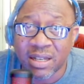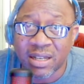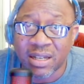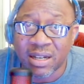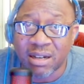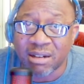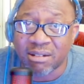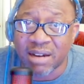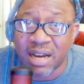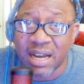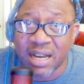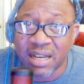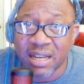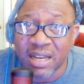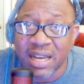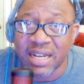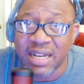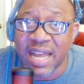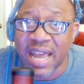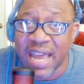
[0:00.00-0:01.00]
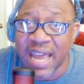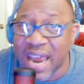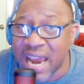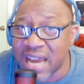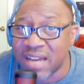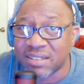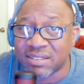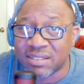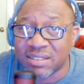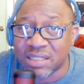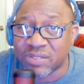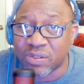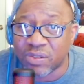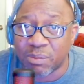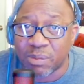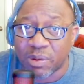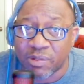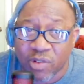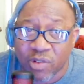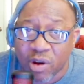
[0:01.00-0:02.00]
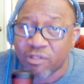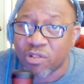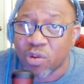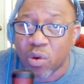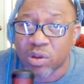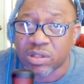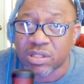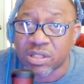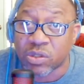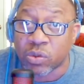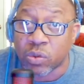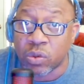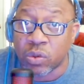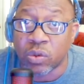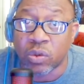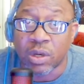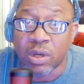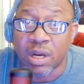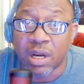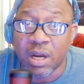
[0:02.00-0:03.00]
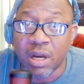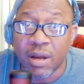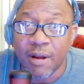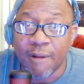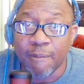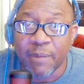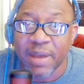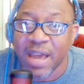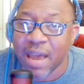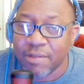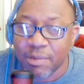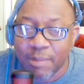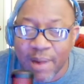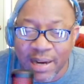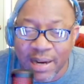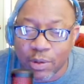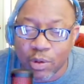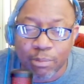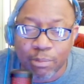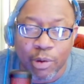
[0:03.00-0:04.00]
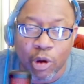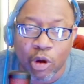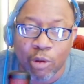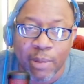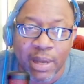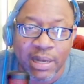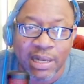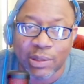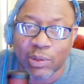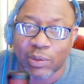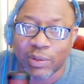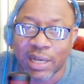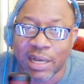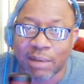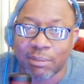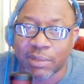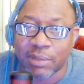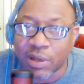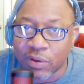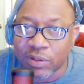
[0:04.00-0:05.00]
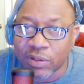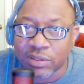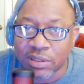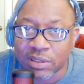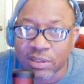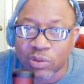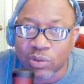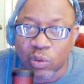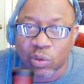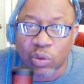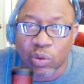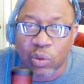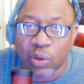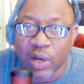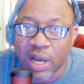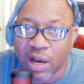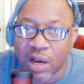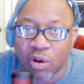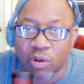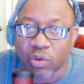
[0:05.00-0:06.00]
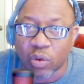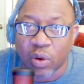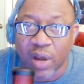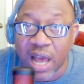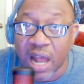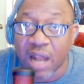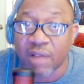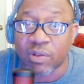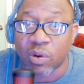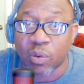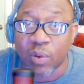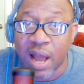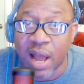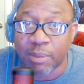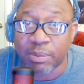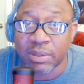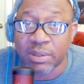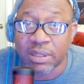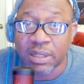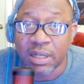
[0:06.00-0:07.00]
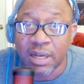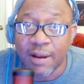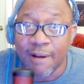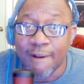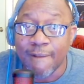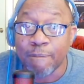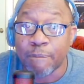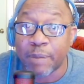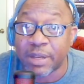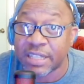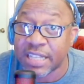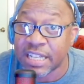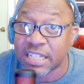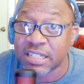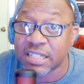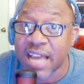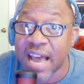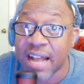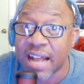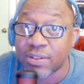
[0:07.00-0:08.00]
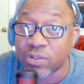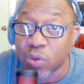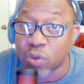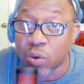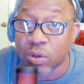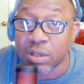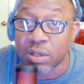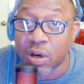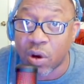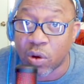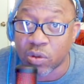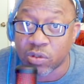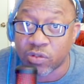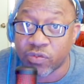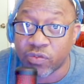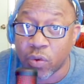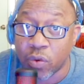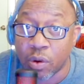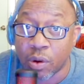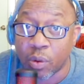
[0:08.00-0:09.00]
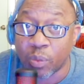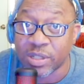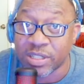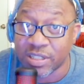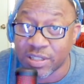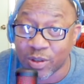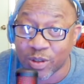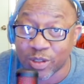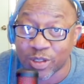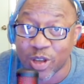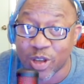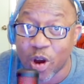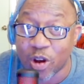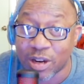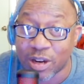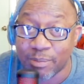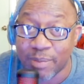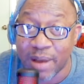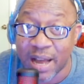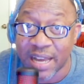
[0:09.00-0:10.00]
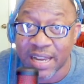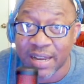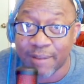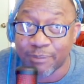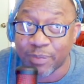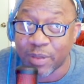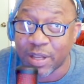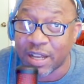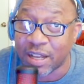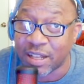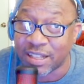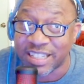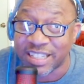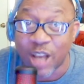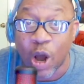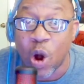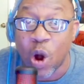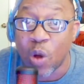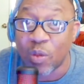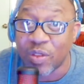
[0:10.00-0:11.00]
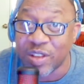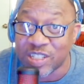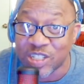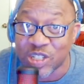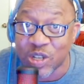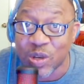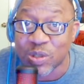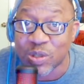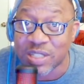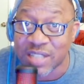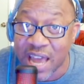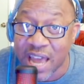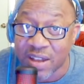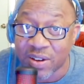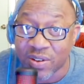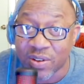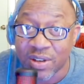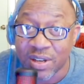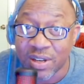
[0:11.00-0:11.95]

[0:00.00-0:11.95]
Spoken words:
All right? And he had aid and assist from, of course, his crew. But everybody know Birdman ain't no damn lyricist or no hell of a rapper. But this guy drove the culture forward. We're still talking about him all these years later.